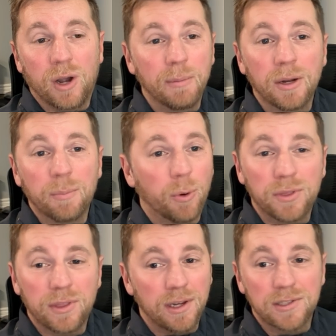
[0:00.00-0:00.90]
going to
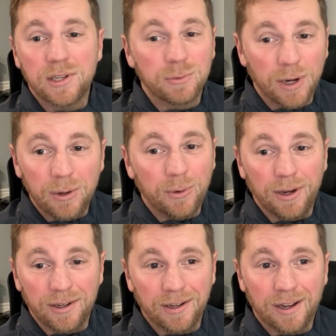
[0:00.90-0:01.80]
point this in right
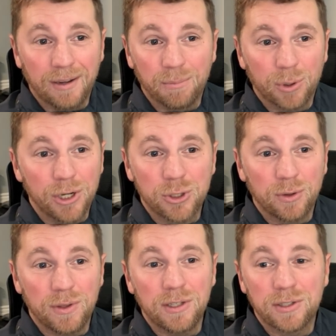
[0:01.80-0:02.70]
away. I'm pretty sure
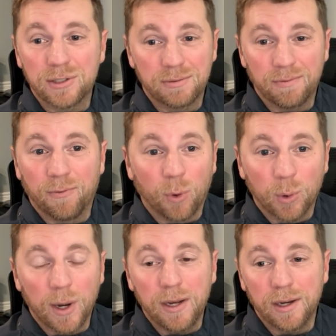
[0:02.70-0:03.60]
these 4
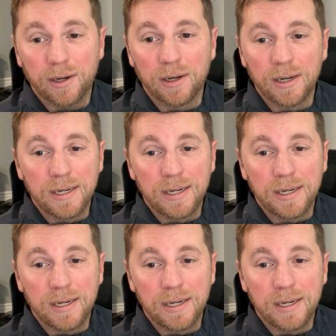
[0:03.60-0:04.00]
right here.